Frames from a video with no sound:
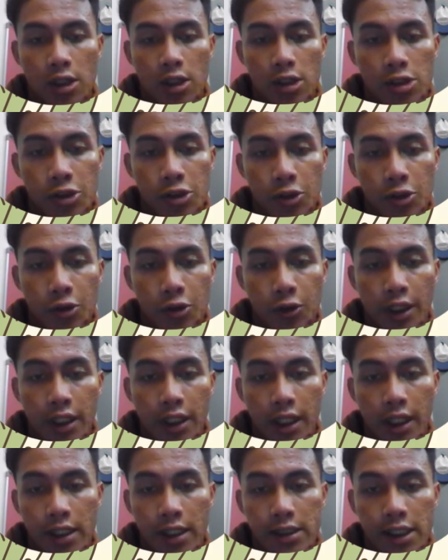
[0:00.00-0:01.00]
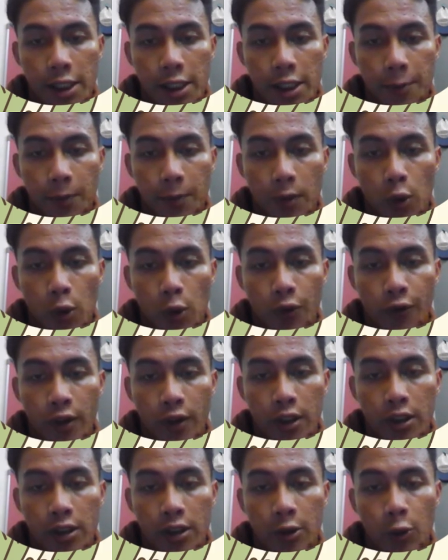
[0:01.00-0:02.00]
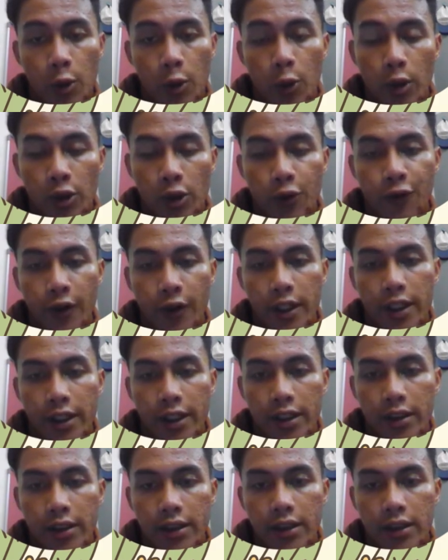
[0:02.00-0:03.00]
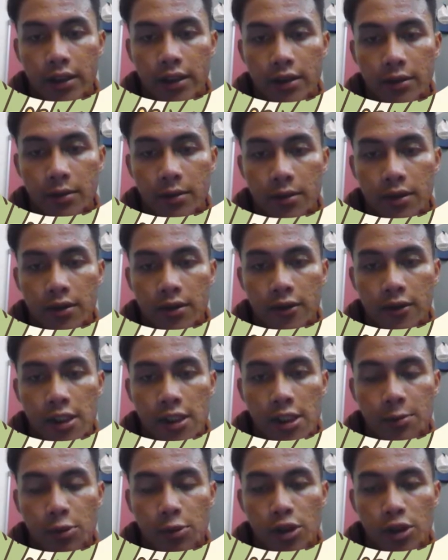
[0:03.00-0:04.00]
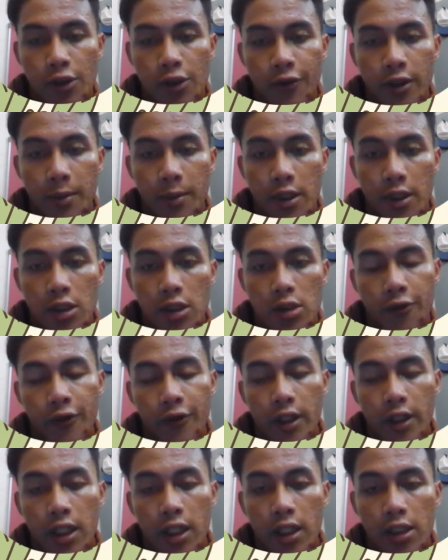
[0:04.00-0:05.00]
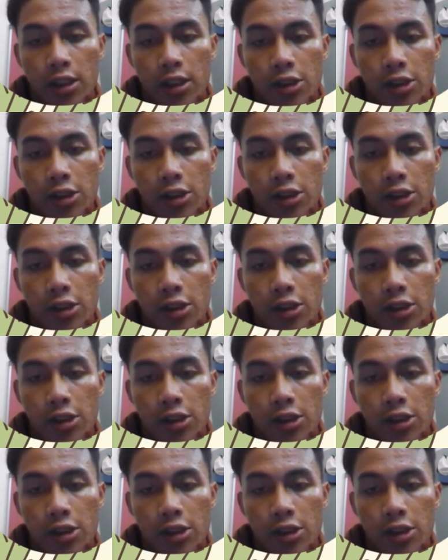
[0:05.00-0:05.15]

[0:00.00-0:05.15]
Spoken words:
So in the 8th step, we want to find the transpose of the matrix of A.